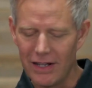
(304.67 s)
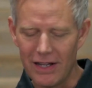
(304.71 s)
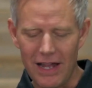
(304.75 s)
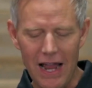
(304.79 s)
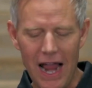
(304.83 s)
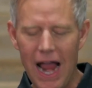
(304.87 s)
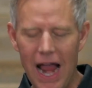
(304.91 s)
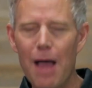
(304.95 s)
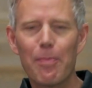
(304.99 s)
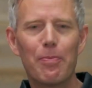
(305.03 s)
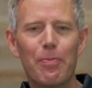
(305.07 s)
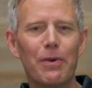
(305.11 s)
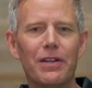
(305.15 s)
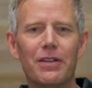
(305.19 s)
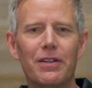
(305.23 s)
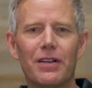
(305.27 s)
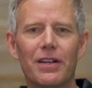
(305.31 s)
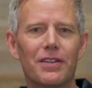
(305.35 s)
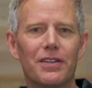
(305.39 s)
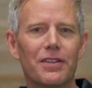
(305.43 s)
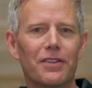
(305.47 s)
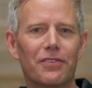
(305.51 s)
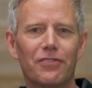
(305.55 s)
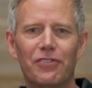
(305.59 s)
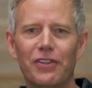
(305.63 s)
happy to
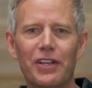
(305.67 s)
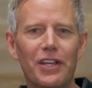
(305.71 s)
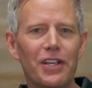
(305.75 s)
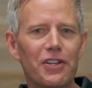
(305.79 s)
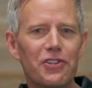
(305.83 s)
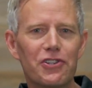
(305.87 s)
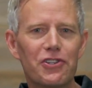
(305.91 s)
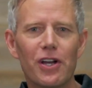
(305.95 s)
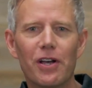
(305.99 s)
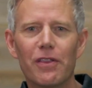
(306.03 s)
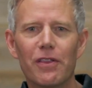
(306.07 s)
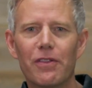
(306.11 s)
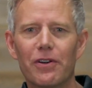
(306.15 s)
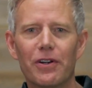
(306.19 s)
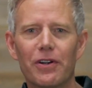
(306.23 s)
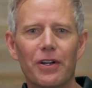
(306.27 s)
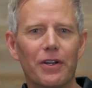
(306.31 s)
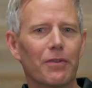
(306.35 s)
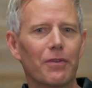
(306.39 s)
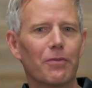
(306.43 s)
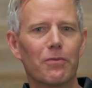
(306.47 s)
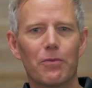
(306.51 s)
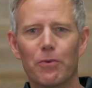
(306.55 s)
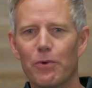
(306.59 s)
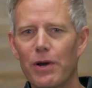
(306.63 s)
see each other
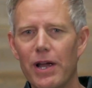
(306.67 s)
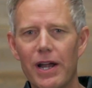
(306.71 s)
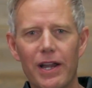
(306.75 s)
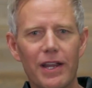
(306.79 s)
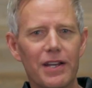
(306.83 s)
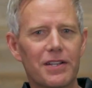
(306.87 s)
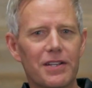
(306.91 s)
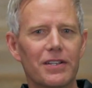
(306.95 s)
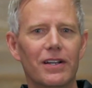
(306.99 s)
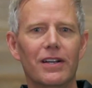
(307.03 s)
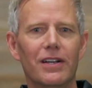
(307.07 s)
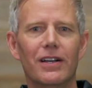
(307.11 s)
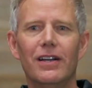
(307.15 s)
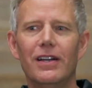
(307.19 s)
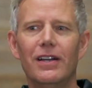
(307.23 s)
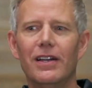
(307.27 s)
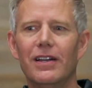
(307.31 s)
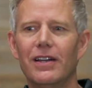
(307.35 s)
and ready to